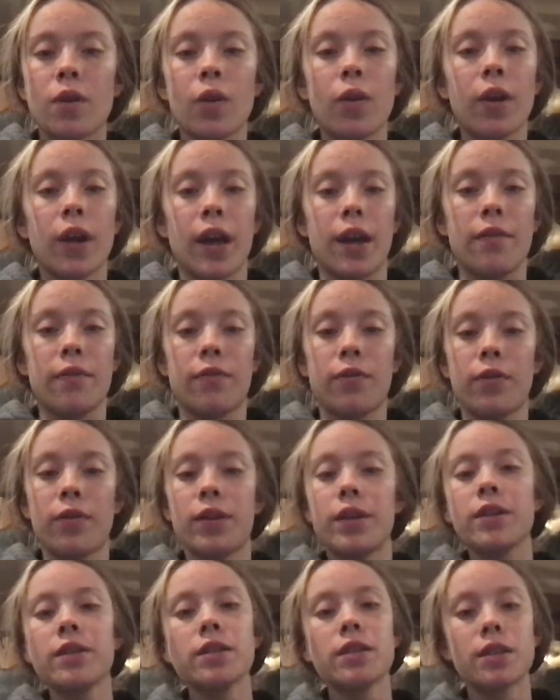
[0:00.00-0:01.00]
Okay, for
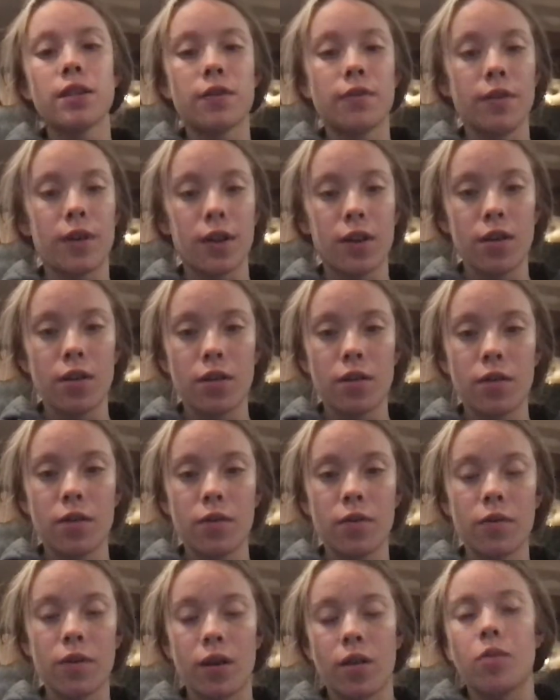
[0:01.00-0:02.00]
this
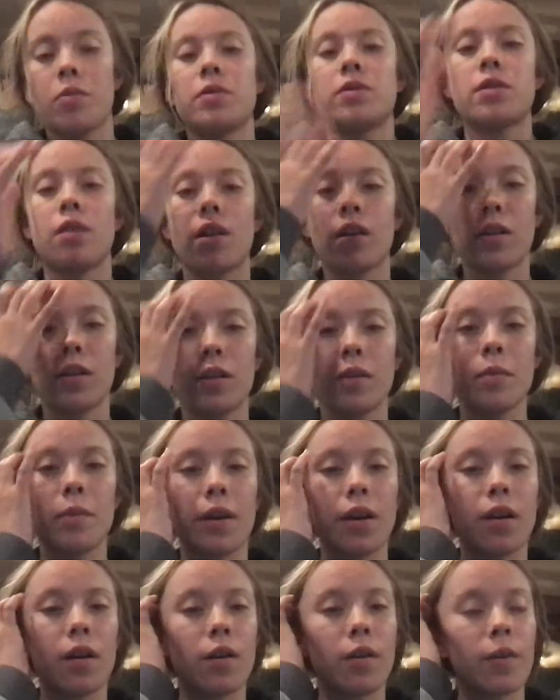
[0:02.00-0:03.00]
video, I'll be talking
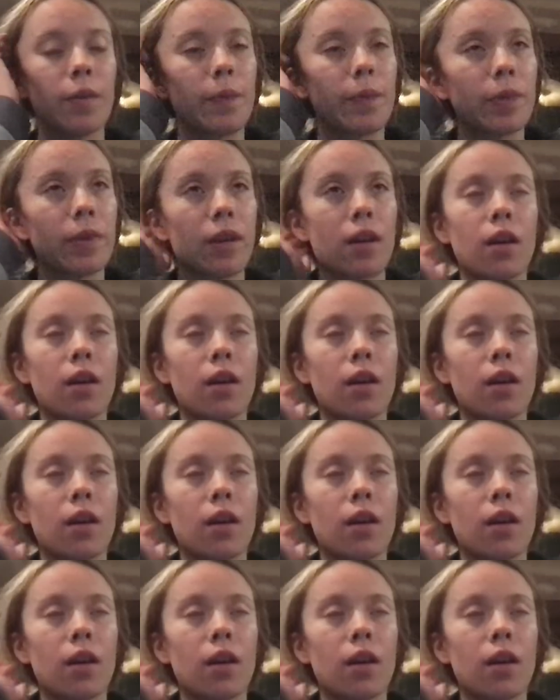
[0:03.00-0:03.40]
about